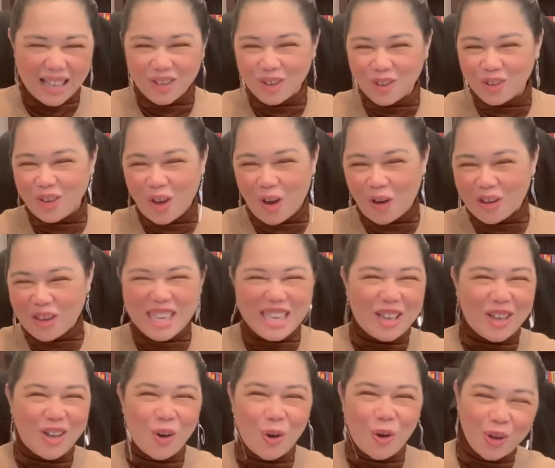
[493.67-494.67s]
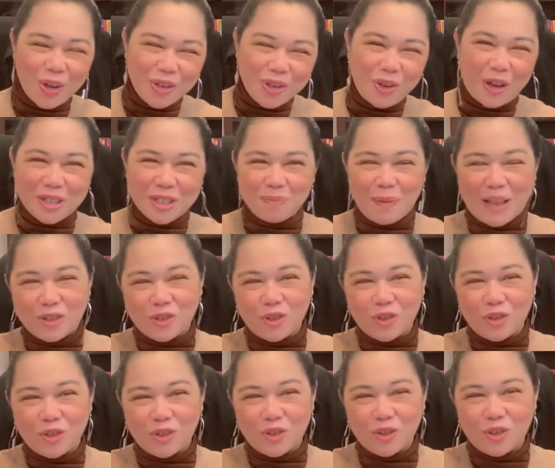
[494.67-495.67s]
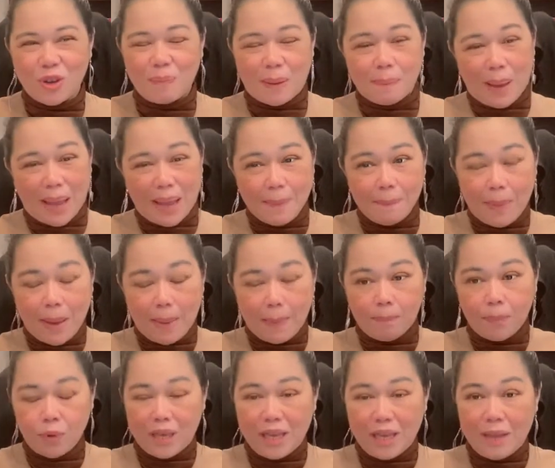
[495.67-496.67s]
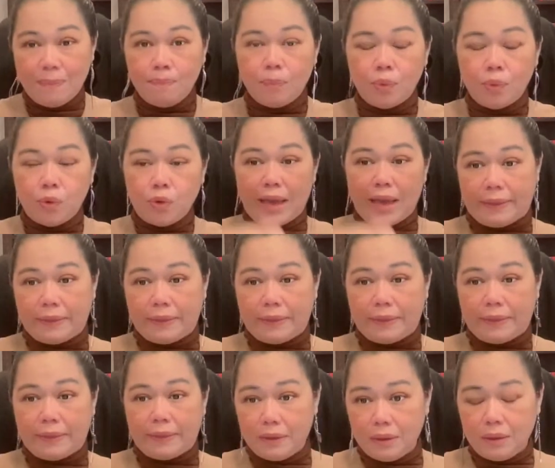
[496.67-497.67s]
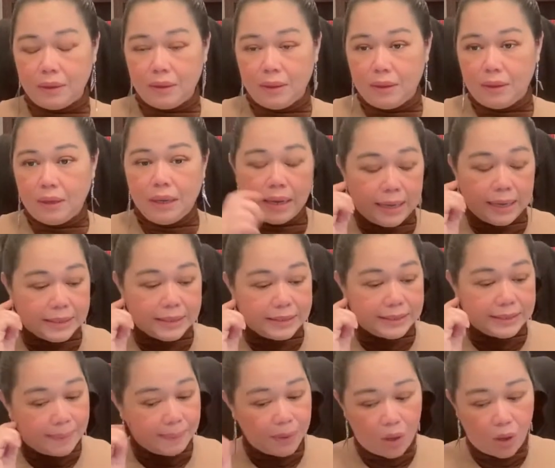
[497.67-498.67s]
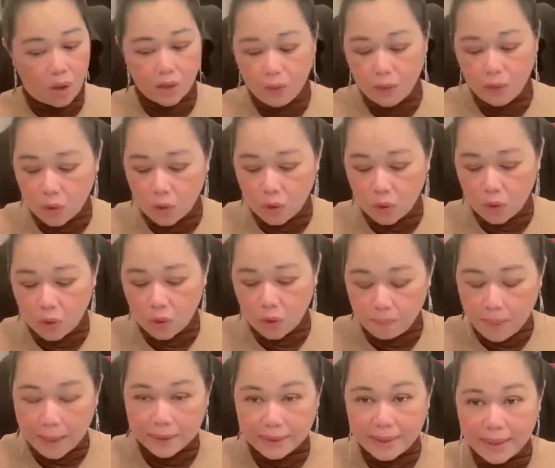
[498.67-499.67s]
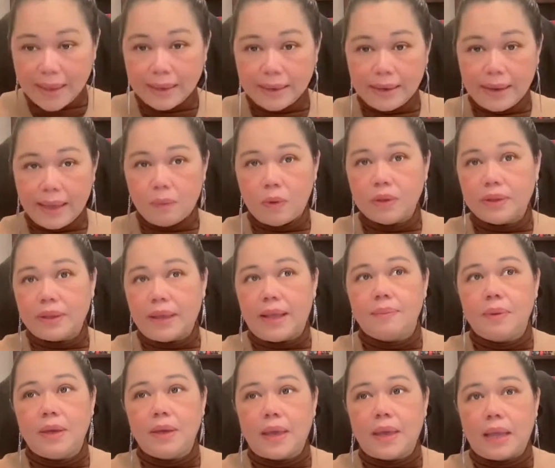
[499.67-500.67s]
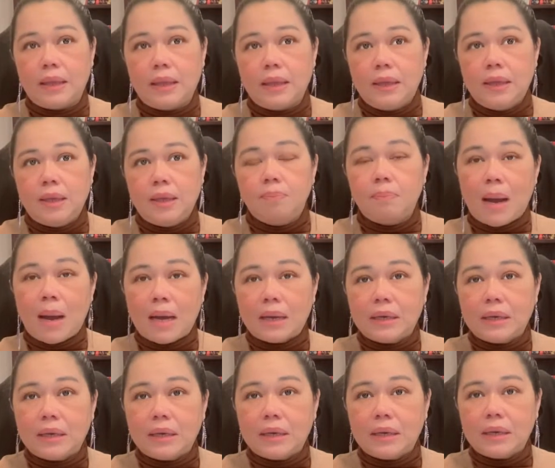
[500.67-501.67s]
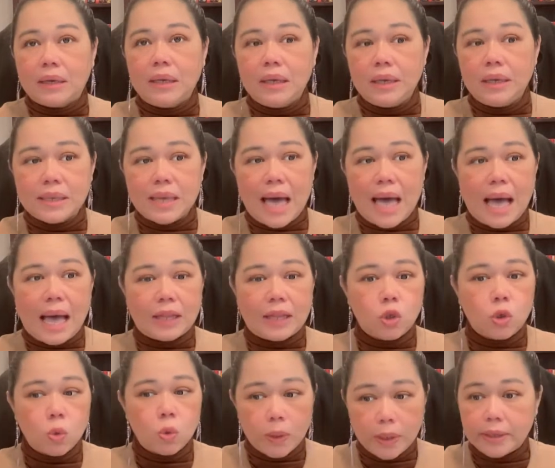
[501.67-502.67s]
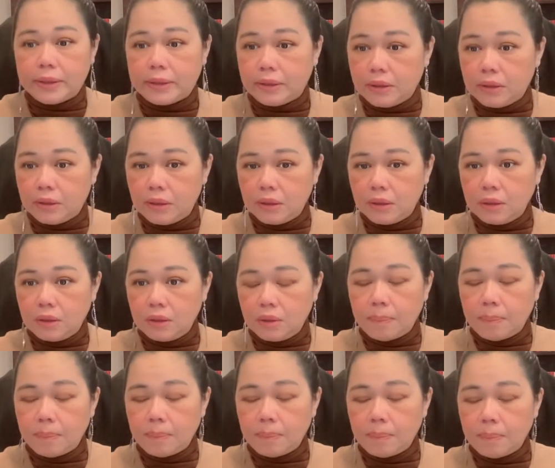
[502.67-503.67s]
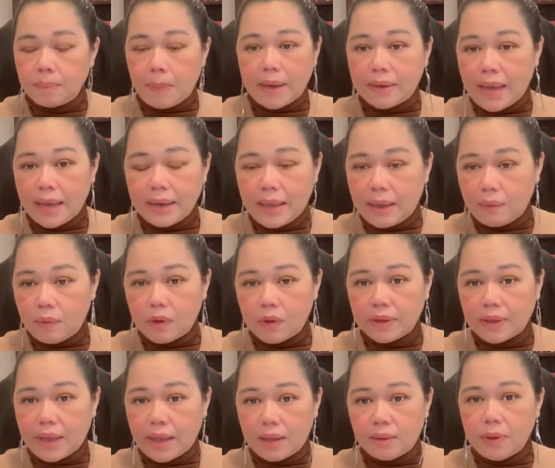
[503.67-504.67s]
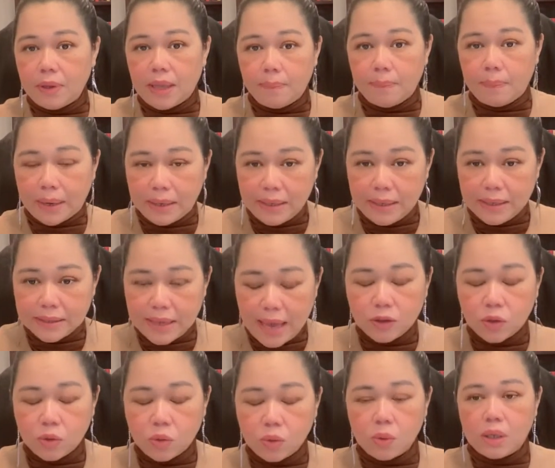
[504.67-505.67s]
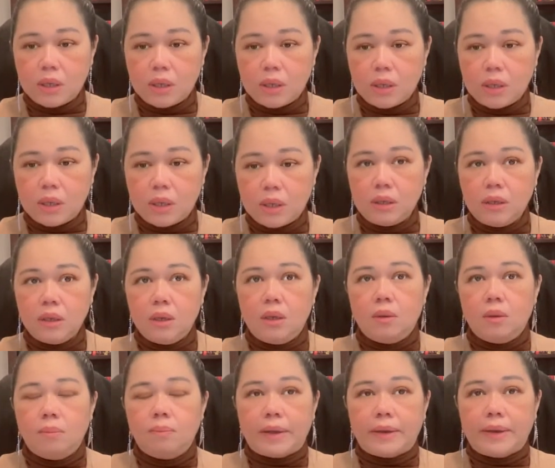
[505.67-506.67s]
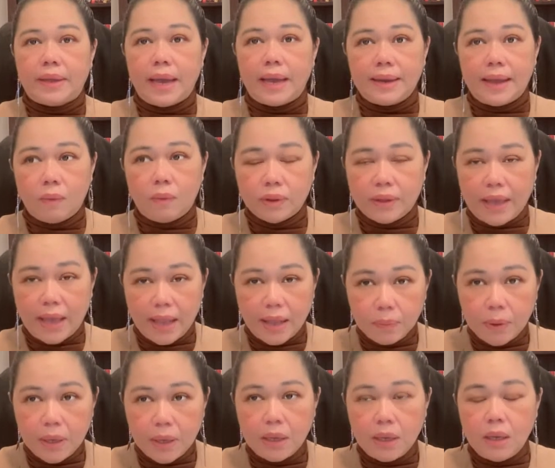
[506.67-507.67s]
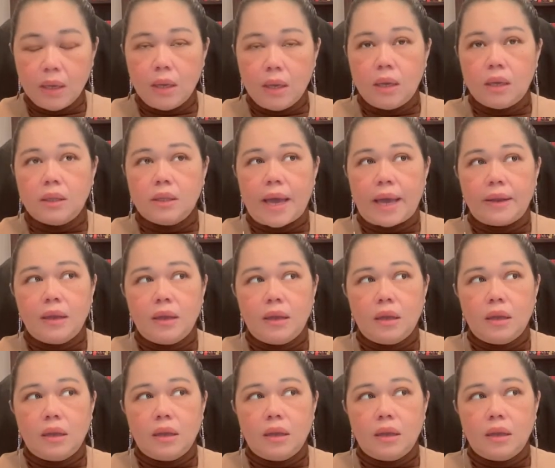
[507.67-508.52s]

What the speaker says: your ego, you're smart and so on. But my mom input that. Like example, or even though my dad never tell me that money is hard to earn. My dad never tell me that money is hard to earn. My dad never tell me that